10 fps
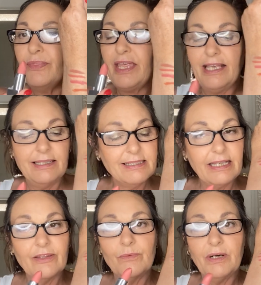these
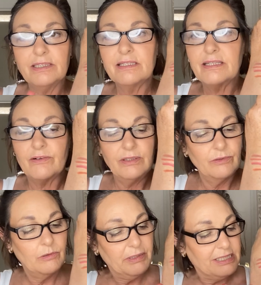are the ones that are a
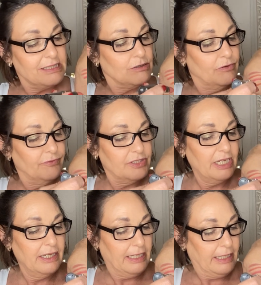little bit
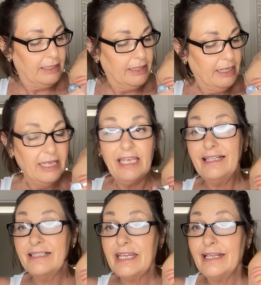softer in
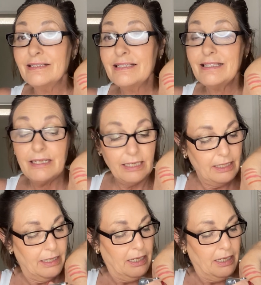intensity.